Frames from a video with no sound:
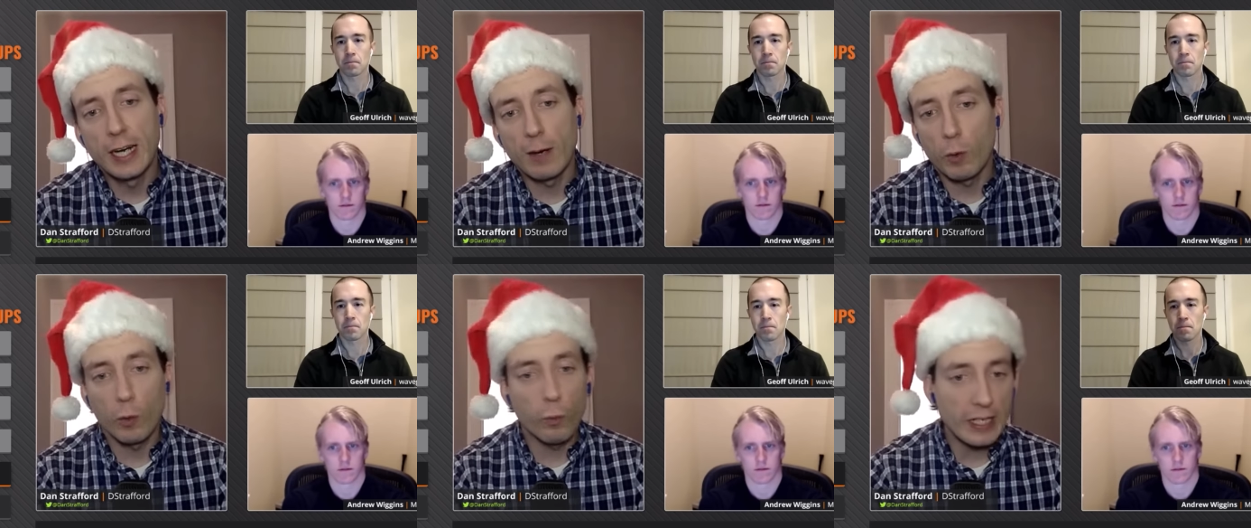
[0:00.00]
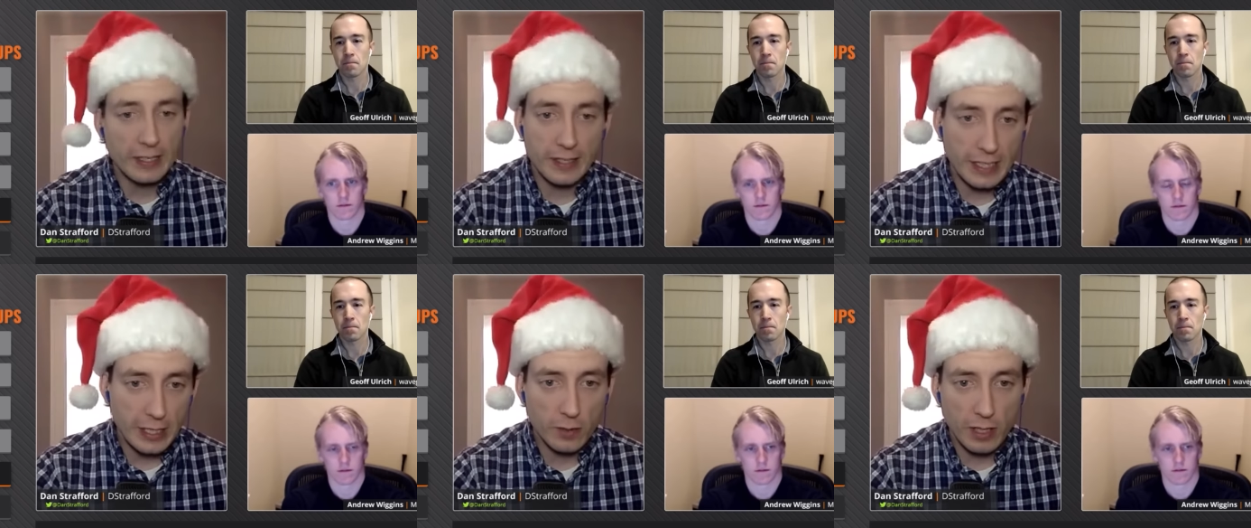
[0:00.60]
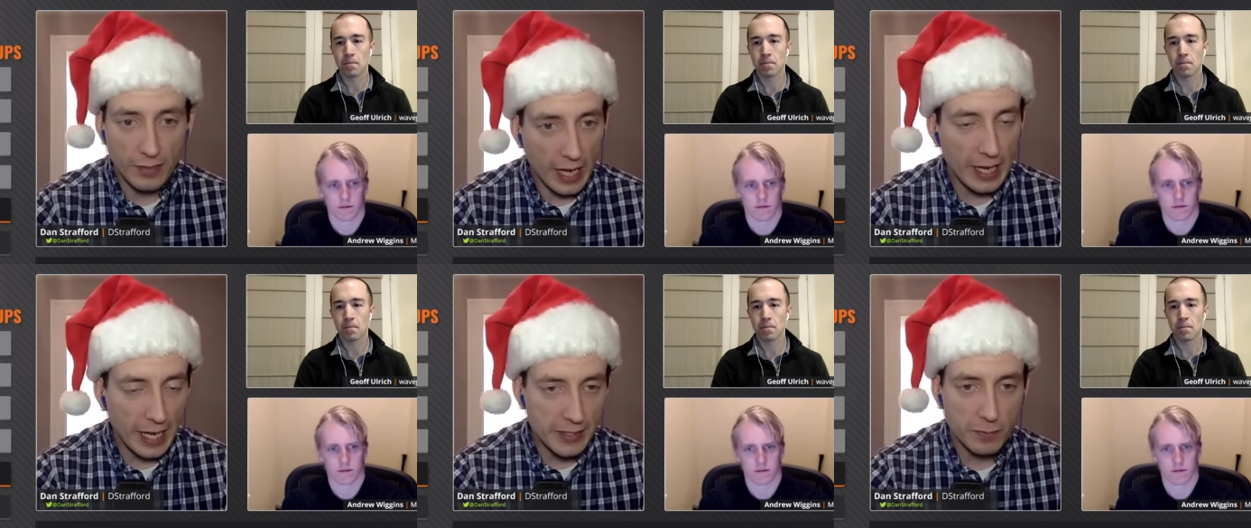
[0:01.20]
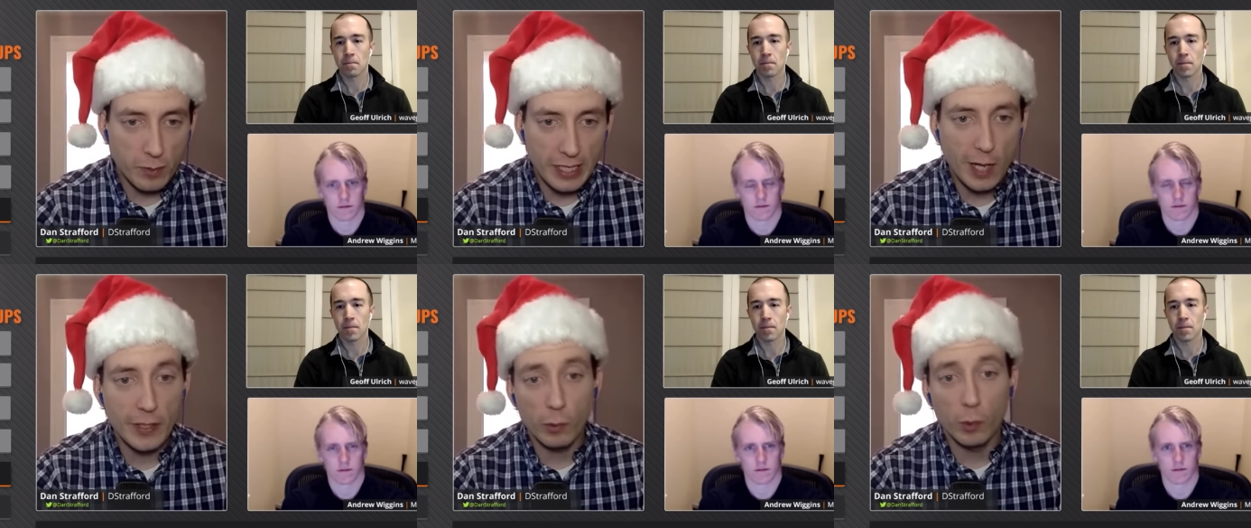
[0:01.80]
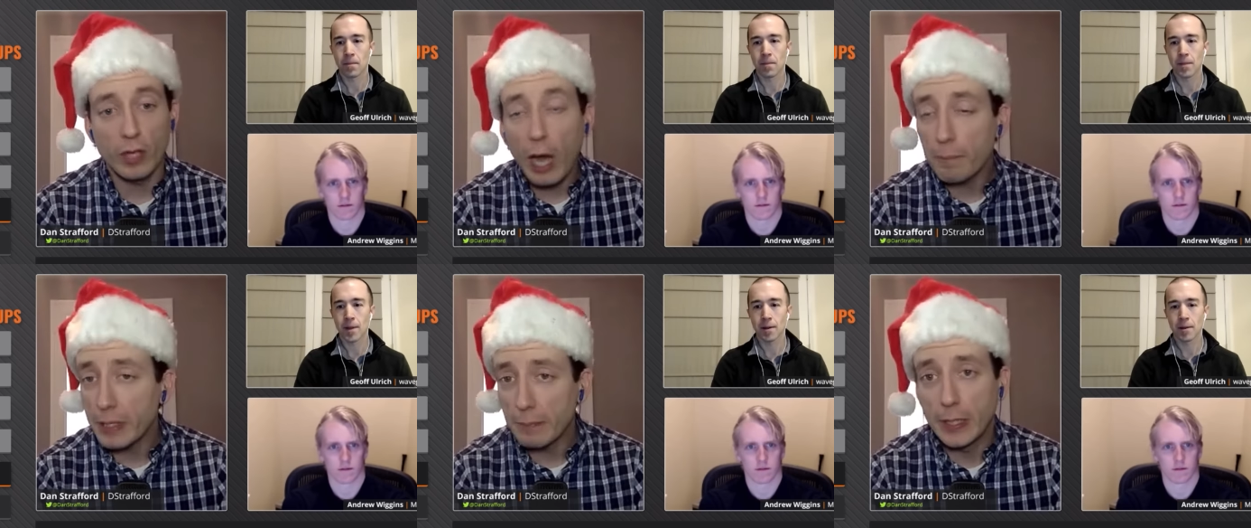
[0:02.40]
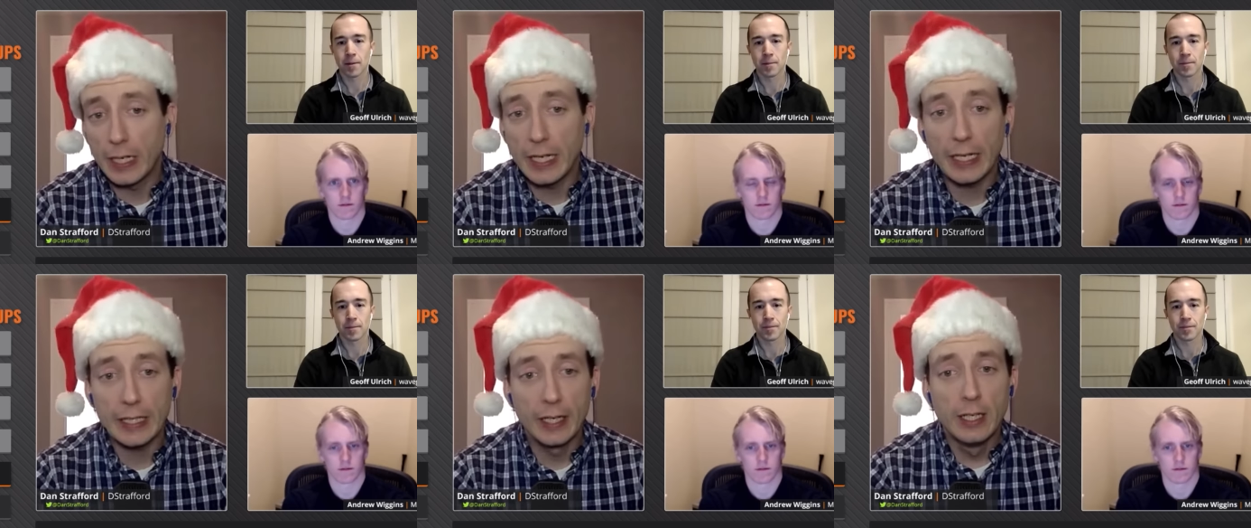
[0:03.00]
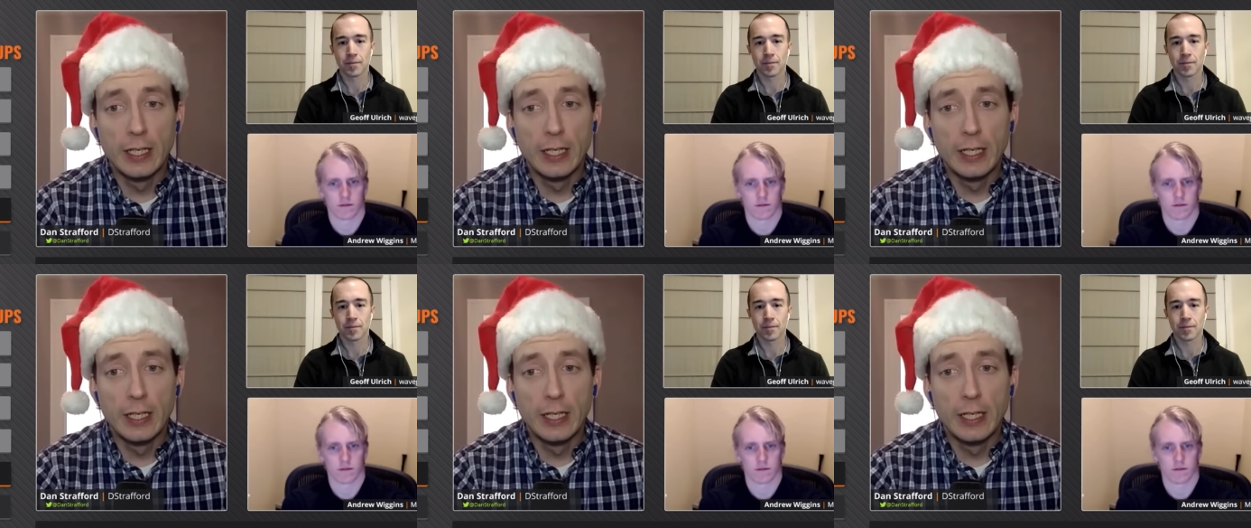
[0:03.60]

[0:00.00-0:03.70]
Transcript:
Speaker 1: Uh, we'll wait to hear on that. As of right now, he will not be playing.